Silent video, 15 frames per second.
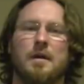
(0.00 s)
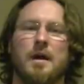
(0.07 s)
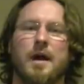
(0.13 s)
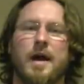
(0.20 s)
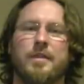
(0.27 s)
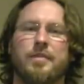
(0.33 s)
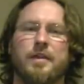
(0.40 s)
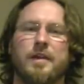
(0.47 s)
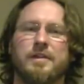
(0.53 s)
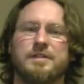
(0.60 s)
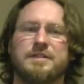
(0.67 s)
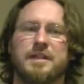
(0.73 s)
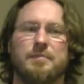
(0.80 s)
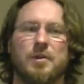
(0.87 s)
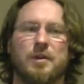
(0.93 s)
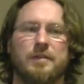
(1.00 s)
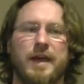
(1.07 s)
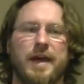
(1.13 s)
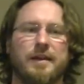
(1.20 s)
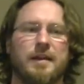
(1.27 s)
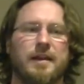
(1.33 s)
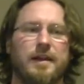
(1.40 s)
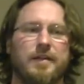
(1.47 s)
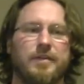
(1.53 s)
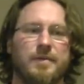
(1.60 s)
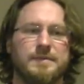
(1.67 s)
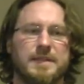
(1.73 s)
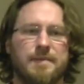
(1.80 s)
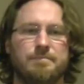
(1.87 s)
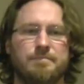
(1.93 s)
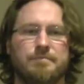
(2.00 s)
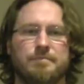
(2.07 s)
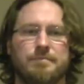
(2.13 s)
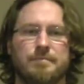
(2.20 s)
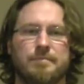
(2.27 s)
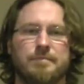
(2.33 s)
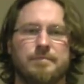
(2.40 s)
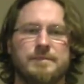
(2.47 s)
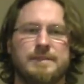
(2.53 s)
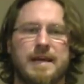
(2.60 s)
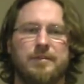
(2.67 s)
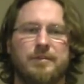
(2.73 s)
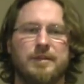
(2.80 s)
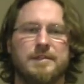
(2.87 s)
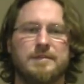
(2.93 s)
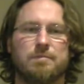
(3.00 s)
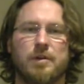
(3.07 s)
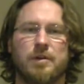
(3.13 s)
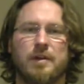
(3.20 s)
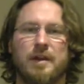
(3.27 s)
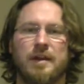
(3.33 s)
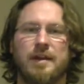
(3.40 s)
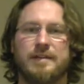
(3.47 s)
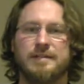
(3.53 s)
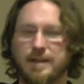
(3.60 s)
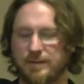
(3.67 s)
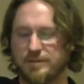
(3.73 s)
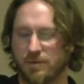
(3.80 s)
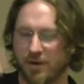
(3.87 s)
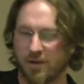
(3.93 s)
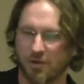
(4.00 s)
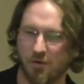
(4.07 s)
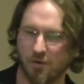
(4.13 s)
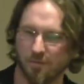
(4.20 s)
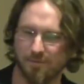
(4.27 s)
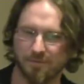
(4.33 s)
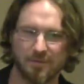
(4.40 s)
I think I just unmuted that. Can I get a thumbs up? Sound is working. Sound is working. Cool.